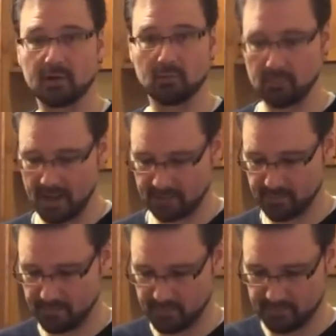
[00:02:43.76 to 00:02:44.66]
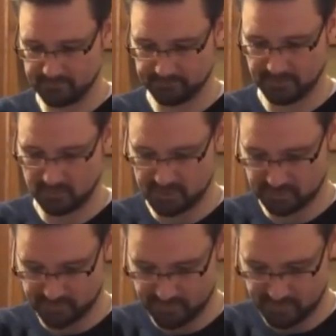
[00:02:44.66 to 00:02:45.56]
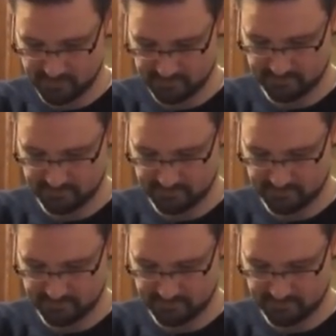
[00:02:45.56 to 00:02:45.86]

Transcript: a little black pepper, crushed pepper.